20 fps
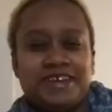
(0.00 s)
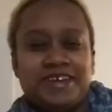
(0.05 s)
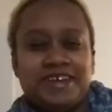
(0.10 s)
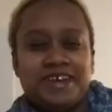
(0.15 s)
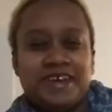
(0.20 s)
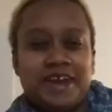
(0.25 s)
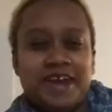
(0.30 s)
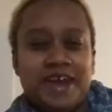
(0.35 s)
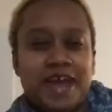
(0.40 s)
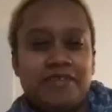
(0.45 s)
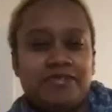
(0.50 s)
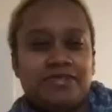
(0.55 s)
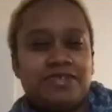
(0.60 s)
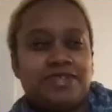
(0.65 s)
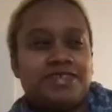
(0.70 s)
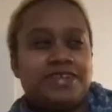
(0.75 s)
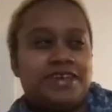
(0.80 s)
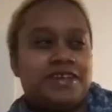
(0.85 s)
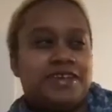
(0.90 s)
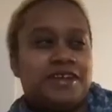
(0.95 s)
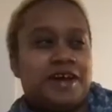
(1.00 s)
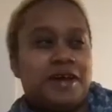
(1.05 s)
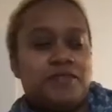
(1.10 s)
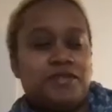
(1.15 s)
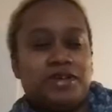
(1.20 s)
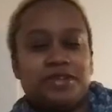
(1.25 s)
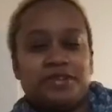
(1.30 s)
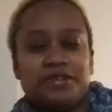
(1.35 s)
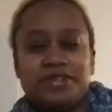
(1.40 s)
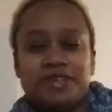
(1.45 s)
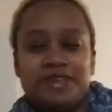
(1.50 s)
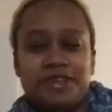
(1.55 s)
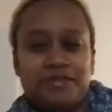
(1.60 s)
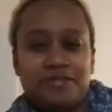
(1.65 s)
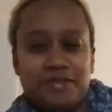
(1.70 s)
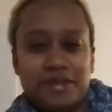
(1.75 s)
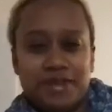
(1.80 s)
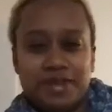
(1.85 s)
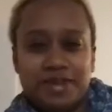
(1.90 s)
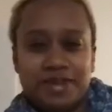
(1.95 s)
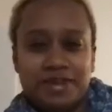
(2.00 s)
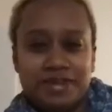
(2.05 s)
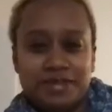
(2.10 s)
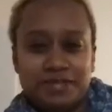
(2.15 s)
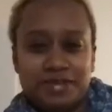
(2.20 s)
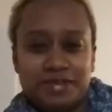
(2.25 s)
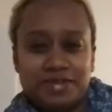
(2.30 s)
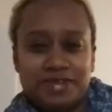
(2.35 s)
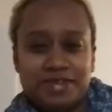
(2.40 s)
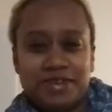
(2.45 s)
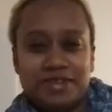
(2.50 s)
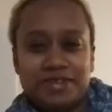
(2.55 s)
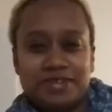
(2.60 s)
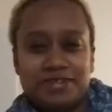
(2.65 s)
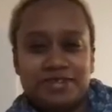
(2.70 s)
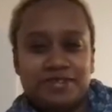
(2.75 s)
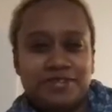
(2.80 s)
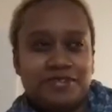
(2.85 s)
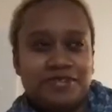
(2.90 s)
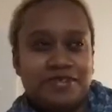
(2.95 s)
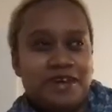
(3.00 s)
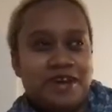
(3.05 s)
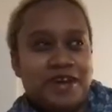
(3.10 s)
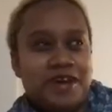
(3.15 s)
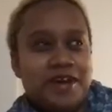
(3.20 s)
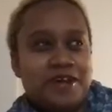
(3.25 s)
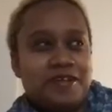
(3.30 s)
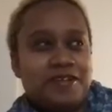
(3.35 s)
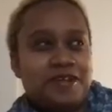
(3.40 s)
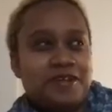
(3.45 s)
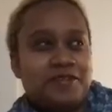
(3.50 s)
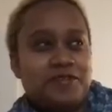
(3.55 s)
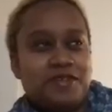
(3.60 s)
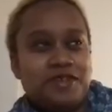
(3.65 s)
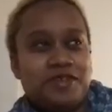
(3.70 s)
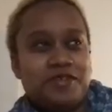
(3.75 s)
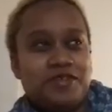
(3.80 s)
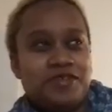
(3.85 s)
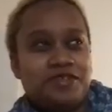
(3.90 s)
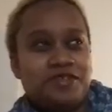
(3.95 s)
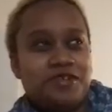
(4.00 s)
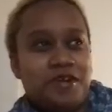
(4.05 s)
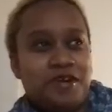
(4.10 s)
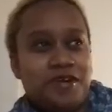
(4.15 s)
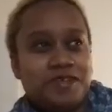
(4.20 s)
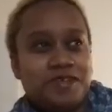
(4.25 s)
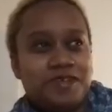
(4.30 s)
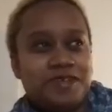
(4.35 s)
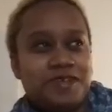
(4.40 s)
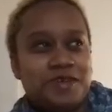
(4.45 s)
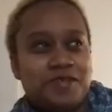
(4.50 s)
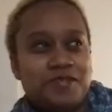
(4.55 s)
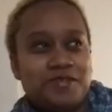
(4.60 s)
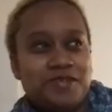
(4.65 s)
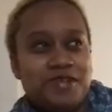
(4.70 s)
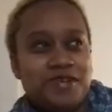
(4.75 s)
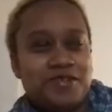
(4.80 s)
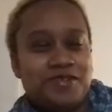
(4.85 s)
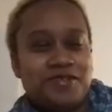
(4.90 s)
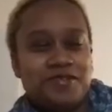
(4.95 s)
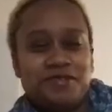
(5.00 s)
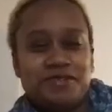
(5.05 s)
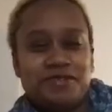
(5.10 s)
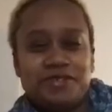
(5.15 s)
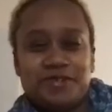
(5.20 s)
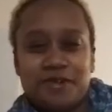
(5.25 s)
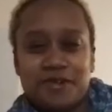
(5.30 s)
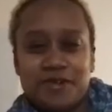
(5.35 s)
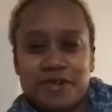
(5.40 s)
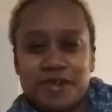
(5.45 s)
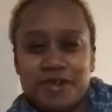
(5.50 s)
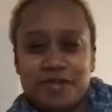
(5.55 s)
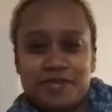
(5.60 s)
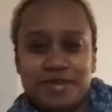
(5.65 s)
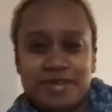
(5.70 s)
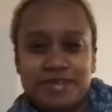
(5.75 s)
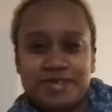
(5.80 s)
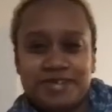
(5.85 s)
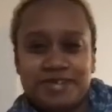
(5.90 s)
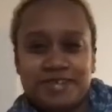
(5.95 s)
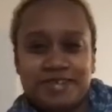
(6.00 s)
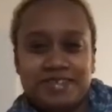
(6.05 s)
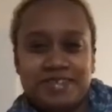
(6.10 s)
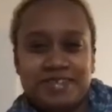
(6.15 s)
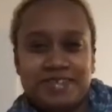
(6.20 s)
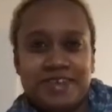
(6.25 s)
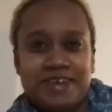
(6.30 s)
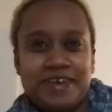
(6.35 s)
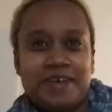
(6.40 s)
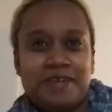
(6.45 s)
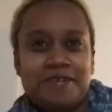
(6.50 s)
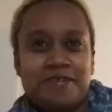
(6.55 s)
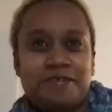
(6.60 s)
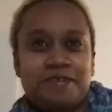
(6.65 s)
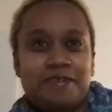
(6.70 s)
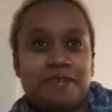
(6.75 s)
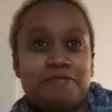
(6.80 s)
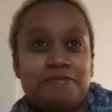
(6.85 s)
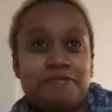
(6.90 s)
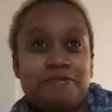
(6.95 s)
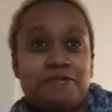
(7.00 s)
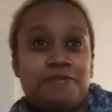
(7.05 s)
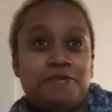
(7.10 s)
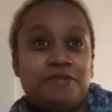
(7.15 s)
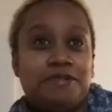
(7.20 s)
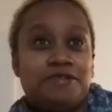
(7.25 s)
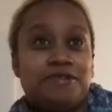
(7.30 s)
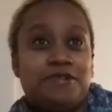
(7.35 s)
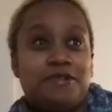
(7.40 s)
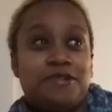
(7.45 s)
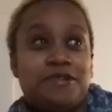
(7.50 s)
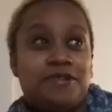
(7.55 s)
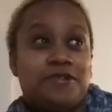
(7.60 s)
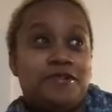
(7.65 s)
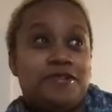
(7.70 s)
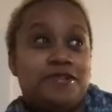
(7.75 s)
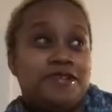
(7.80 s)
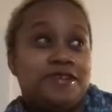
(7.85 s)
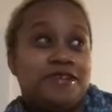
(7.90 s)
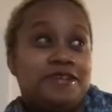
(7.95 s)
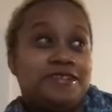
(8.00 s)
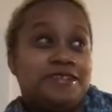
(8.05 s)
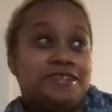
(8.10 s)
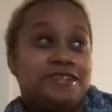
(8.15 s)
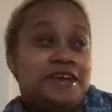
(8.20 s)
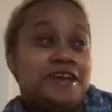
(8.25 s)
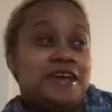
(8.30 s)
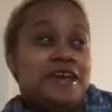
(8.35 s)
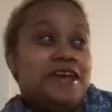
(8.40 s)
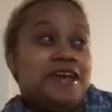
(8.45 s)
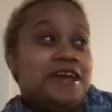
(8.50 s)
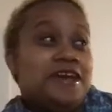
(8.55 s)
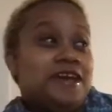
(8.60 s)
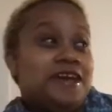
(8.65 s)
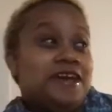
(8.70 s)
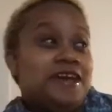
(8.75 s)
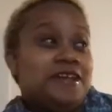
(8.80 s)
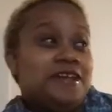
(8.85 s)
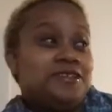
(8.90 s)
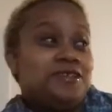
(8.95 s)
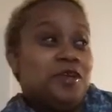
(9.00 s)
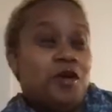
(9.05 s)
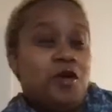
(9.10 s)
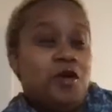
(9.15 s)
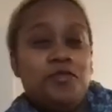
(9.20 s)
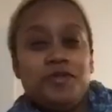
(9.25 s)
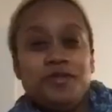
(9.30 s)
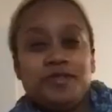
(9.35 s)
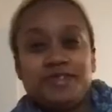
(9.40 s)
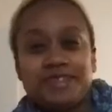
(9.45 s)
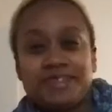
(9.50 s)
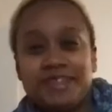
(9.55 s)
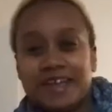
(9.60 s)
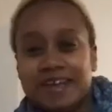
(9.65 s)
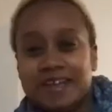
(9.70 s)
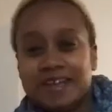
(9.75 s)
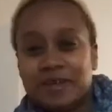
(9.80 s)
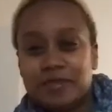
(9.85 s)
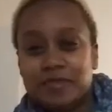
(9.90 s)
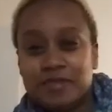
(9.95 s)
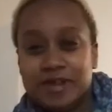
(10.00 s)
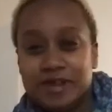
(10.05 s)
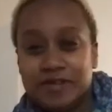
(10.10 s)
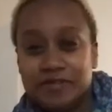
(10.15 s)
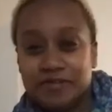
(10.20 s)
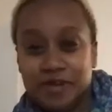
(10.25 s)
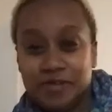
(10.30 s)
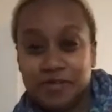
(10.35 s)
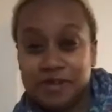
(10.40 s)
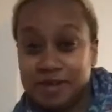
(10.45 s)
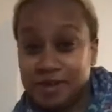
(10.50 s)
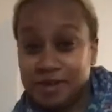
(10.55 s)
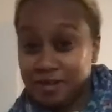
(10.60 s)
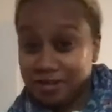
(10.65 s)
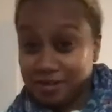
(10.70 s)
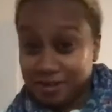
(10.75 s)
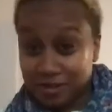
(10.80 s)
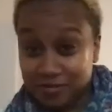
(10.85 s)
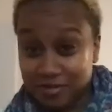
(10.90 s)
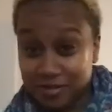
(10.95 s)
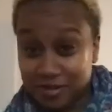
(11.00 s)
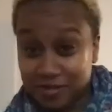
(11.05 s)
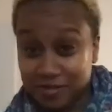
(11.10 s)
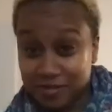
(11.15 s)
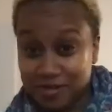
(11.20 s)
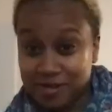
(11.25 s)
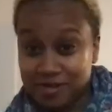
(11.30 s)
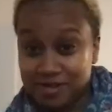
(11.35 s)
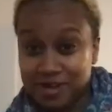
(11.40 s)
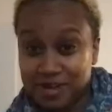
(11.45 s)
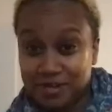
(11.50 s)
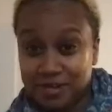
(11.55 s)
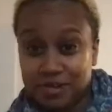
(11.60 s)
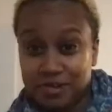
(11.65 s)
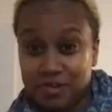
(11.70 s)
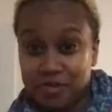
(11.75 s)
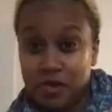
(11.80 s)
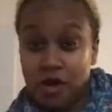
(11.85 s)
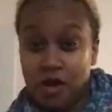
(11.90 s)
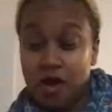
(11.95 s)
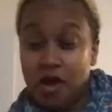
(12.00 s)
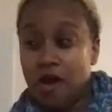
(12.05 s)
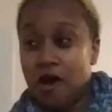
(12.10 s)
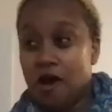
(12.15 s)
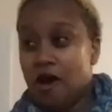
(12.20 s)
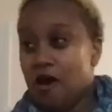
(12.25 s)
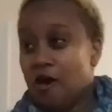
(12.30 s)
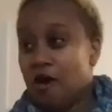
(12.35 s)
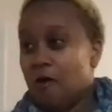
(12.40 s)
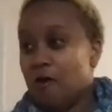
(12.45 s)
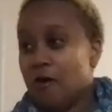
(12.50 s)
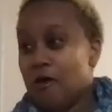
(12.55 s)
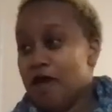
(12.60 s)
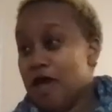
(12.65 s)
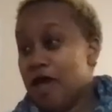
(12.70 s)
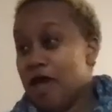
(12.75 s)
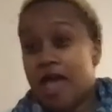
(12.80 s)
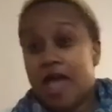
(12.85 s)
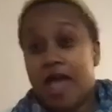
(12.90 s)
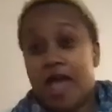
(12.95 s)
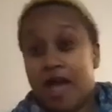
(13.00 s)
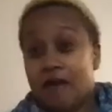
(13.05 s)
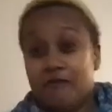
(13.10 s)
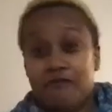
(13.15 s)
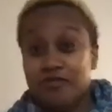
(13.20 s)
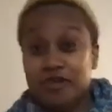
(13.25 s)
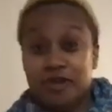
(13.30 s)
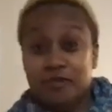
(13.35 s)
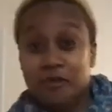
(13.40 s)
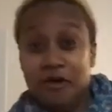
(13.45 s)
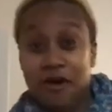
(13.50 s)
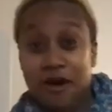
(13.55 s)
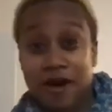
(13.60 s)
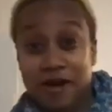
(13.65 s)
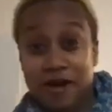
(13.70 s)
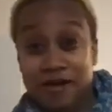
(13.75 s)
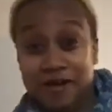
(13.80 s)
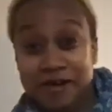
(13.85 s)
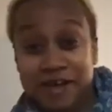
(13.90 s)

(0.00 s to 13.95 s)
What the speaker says: And I have to say that I'm guilty of making this mistake too. Like when you talk to someone who's starting a business and you're like, well, who's the target audience? It's almost like they're being very clever when they're telling you, oh, everyone.